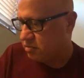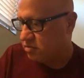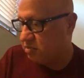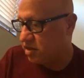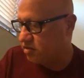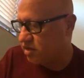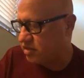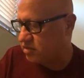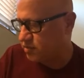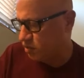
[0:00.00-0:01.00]
My mother had
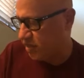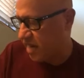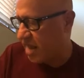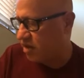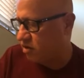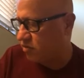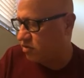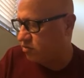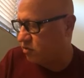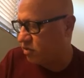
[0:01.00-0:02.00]
still been angry
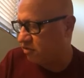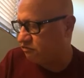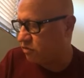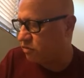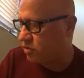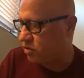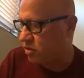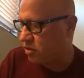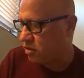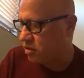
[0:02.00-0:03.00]
with me when I phoned
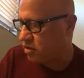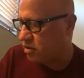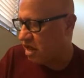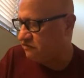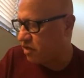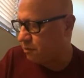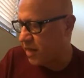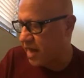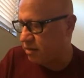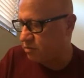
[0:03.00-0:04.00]
her. I felt
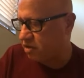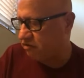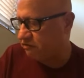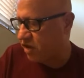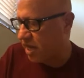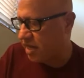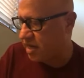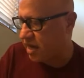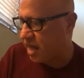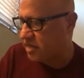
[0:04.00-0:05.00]
bad about our fight
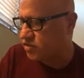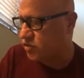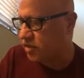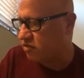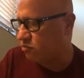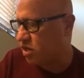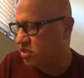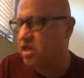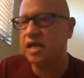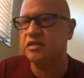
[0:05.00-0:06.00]
and asked her to give me a
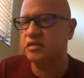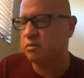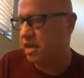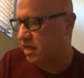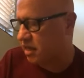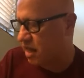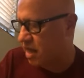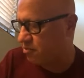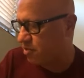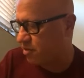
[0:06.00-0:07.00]
chance to make it
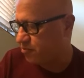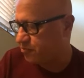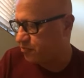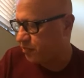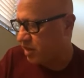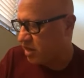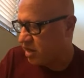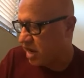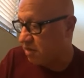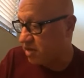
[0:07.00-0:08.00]
up.
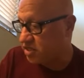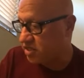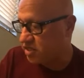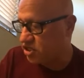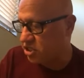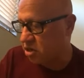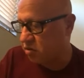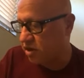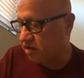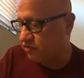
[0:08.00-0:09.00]
I mentioned the show
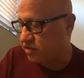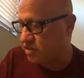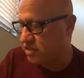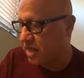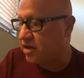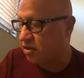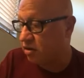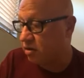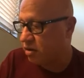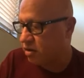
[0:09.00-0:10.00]
and offered to take her.